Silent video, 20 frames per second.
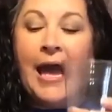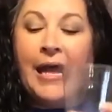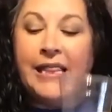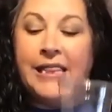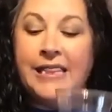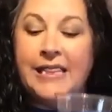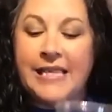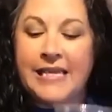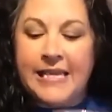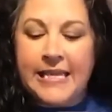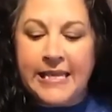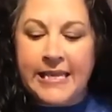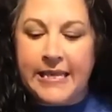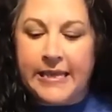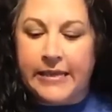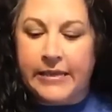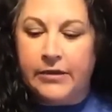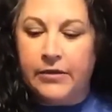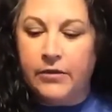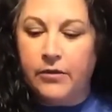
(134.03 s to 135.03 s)
And
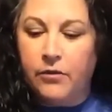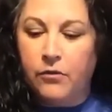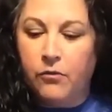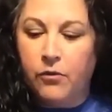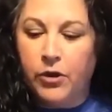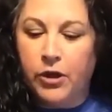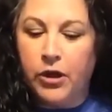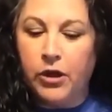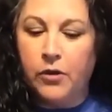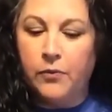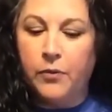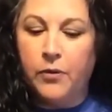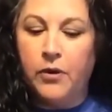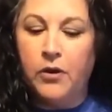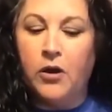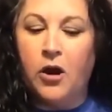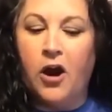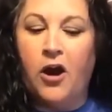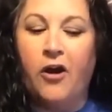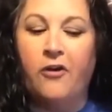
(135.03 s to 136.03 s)
then we're going to
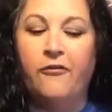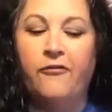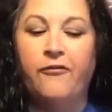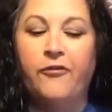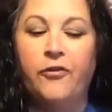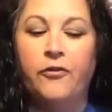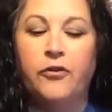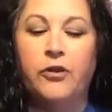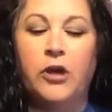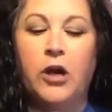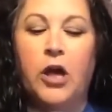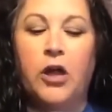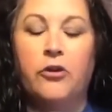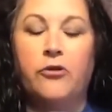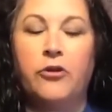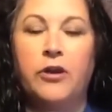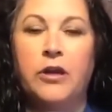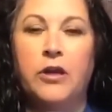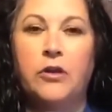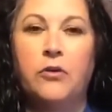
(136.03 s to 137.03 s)
put our food
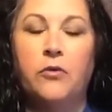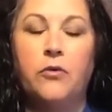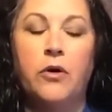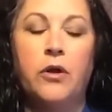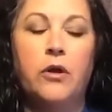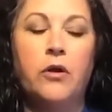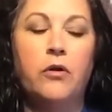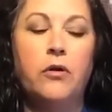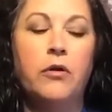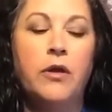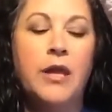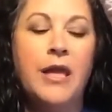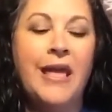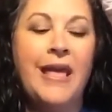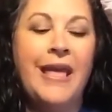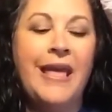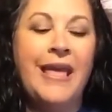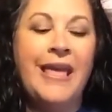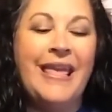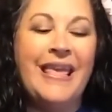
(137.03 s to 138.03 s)
coloring and oil
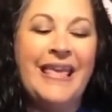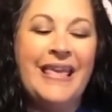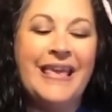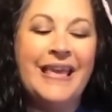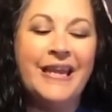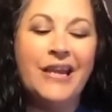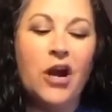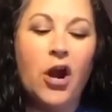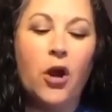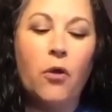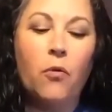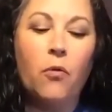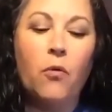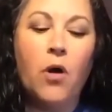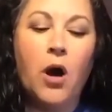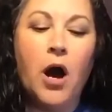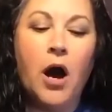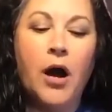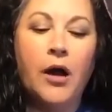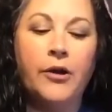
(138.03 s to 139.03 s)
in our
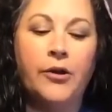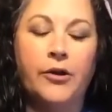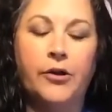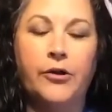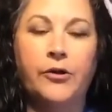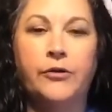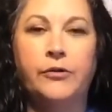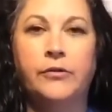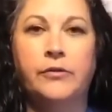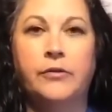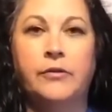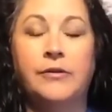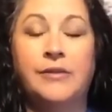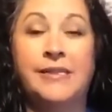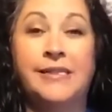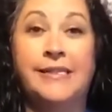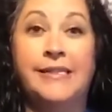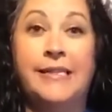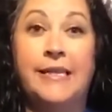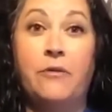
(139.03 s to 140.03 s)
water
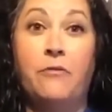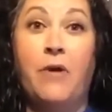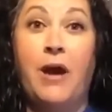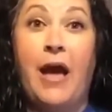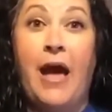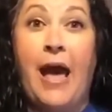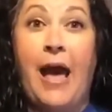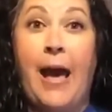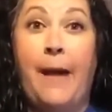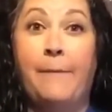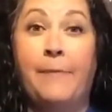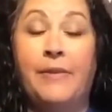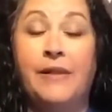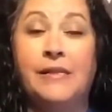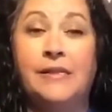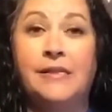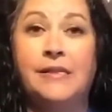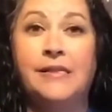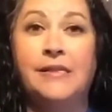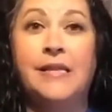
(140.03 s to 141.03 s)
to see what
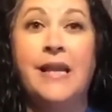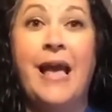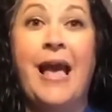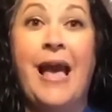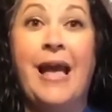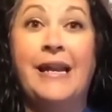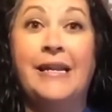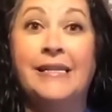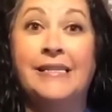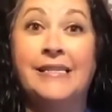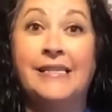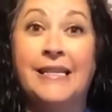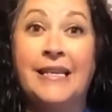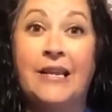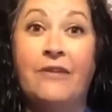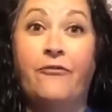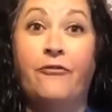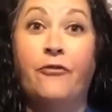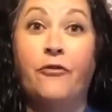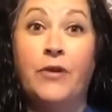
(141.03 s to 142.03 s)
happens and to
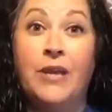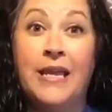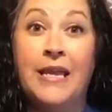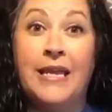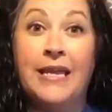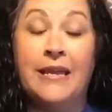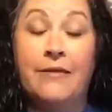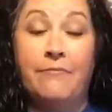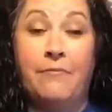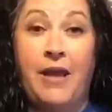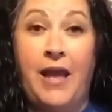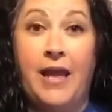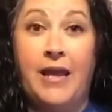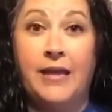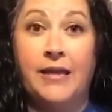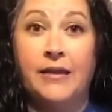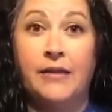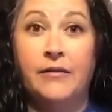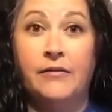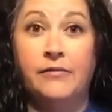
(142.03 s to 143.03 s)
see if we can
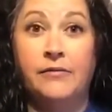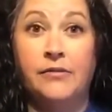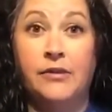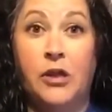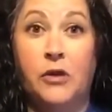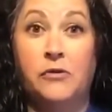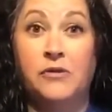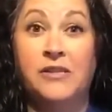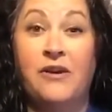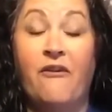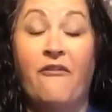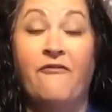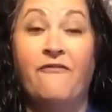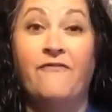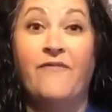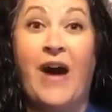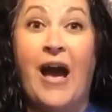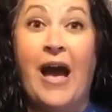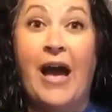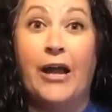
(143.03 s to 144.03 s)
make those
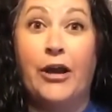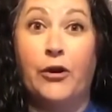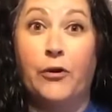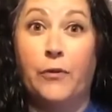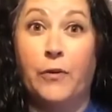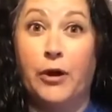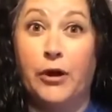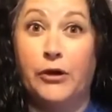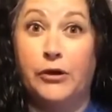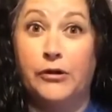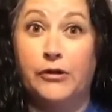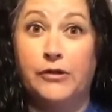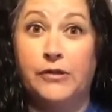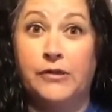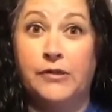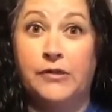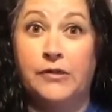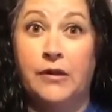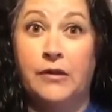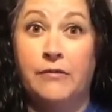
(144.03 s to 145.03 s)

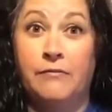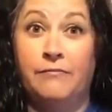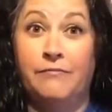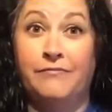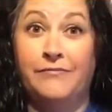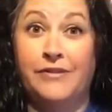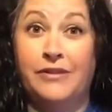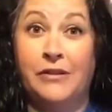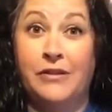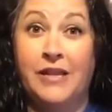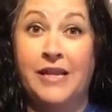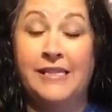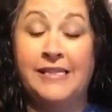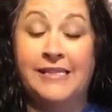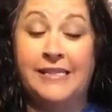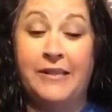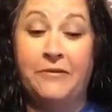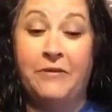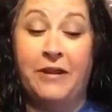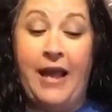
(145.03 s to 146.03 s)
fireworks. So
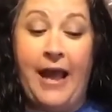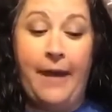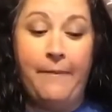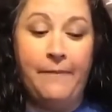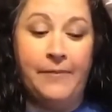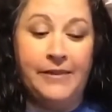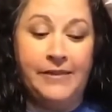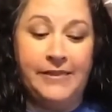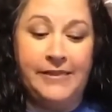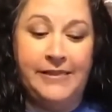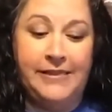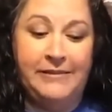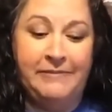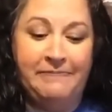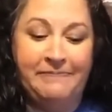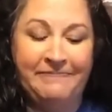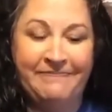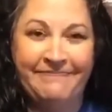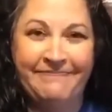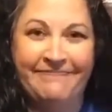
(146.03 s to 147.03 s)
let's see what happens.